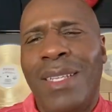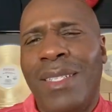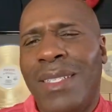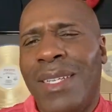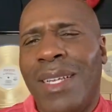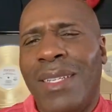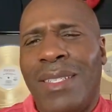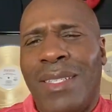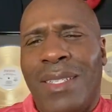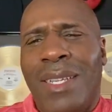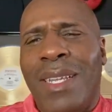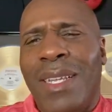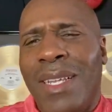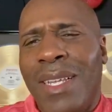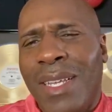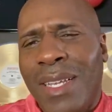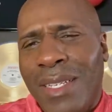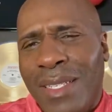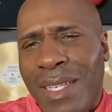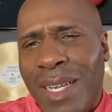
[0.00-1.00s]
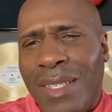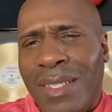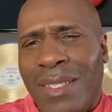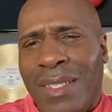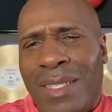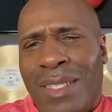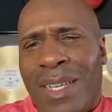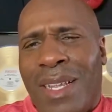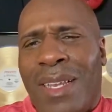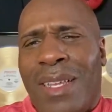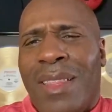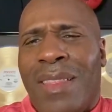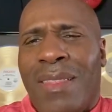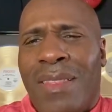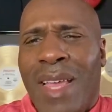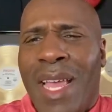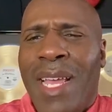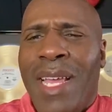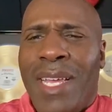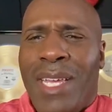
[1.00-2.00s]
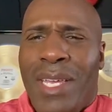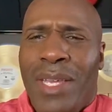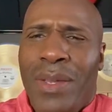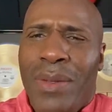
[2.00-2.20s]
just, just tell her thank